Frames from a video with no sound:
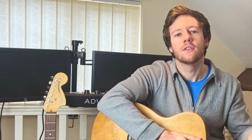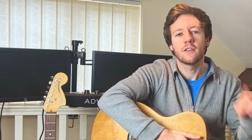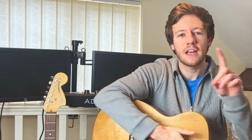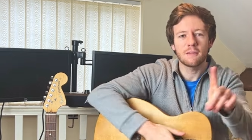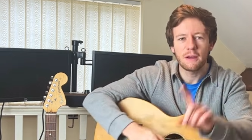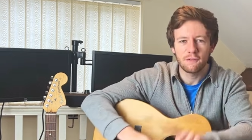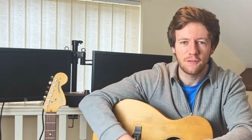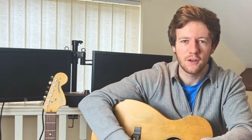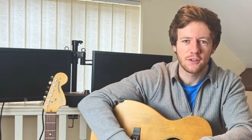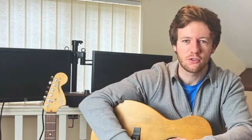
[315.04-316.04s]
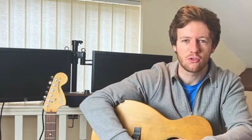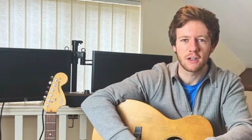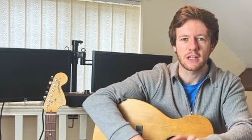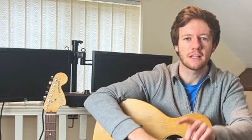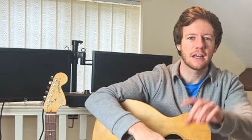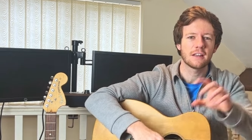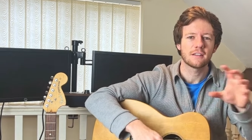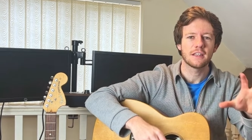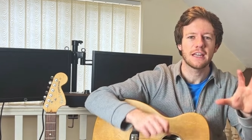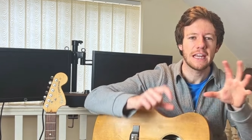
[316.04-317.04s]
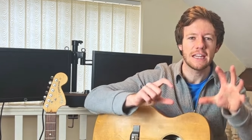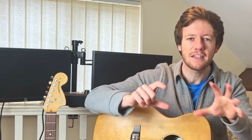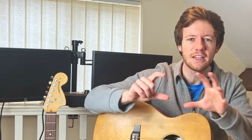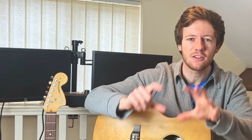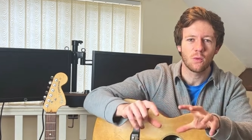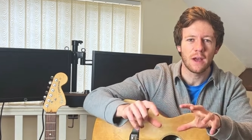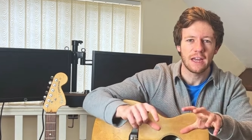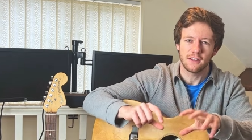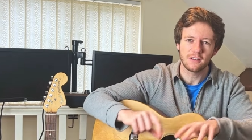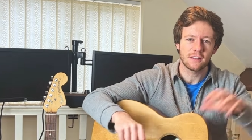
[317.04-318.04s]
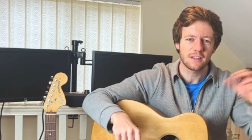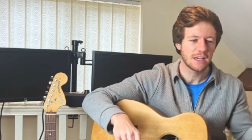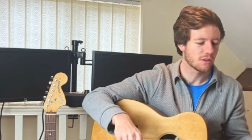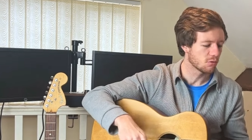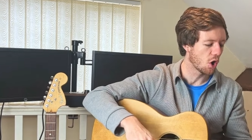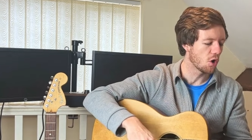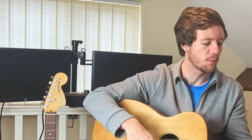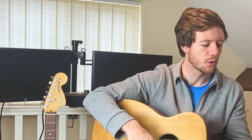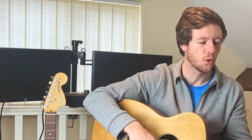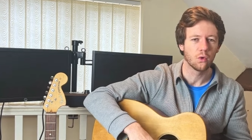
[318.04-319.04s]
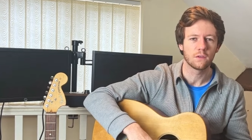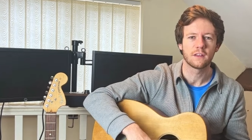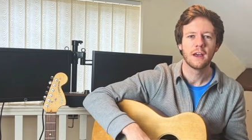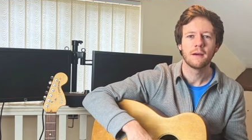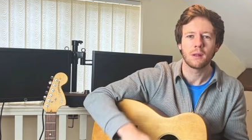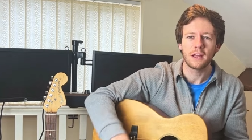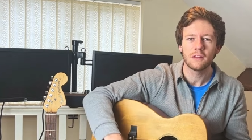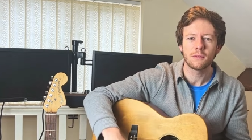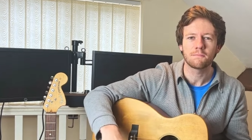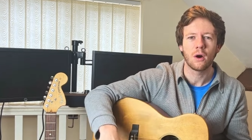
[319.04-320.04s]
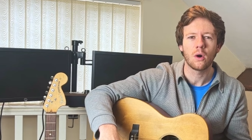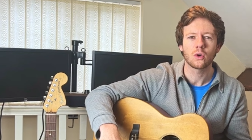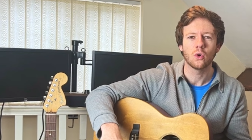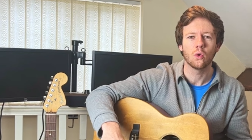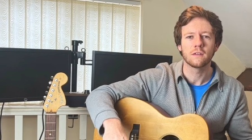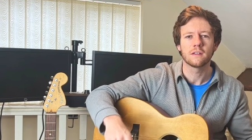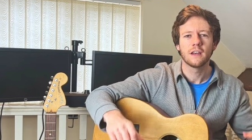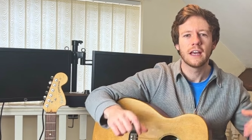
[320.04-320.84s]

that is my first trick, and that's the easiest way, just to take those open chords, play them as bar chords,